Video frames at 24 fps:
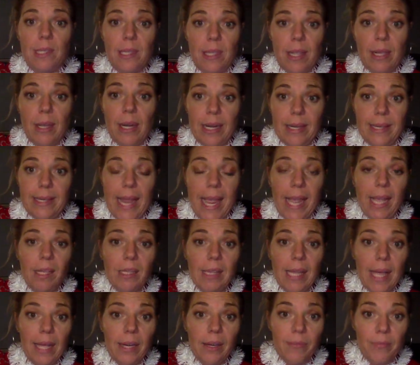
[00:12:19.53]
and they dangle
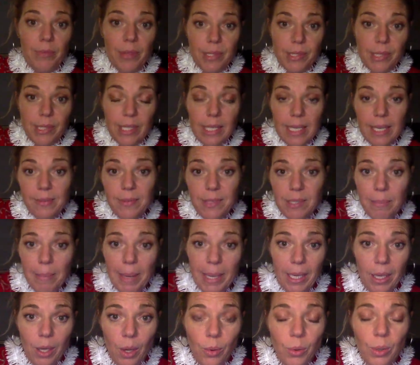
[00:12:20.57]
out of the sleeves of my
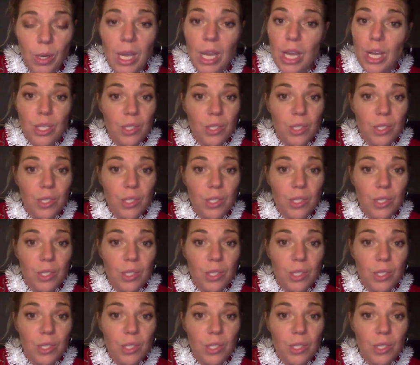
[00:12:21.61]
coat